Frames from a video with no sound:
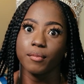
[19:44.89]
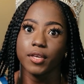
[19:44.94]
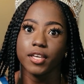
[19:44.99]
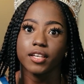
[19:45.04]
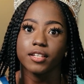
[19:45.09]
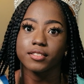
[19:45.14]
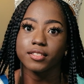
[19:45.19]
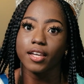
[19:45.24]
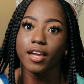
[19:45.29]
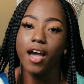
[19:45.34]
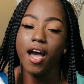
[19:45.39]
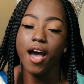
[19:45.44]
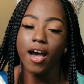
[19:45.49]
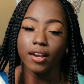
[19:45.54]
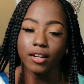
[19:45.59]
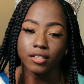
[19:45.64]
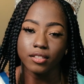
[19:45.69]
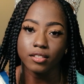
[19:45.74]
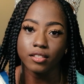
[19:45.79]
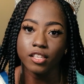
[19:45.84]
because I
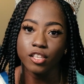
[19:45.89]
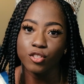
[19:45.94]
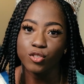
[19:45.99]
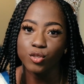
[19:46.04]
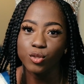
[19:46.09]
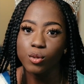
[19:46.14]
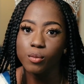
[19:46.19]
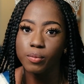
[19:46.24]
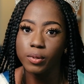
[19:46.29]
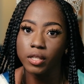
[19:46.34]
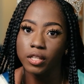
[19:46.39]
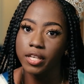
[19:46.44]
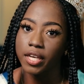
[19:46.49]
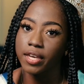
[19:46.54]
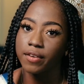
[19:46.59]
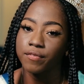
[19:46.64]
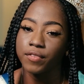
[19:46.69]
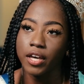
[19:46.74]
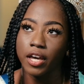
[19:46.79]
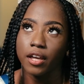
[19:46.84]
honestly do
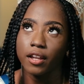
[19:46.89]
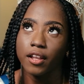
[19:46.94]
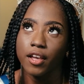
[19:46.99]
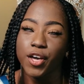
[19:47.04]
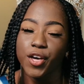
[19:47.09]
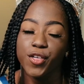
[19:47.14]
believe that